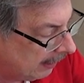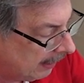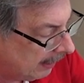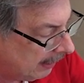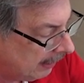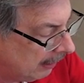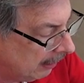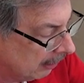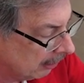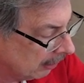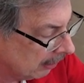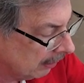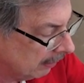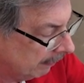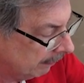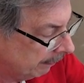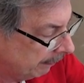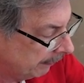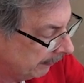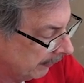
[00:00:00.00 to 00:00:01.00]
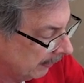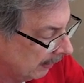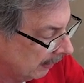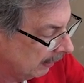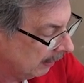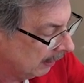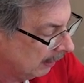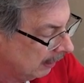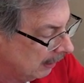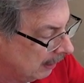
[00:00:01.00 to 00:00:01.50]
here
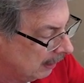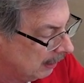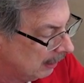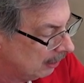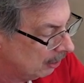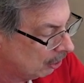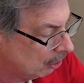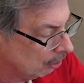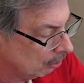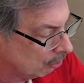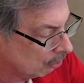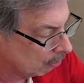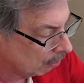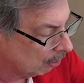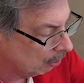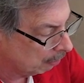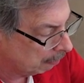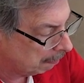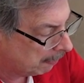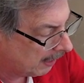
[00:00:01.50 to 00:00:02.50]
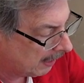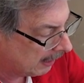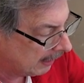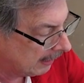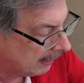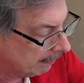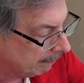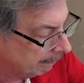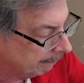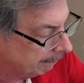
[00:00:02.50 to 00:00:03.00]
is your drone body.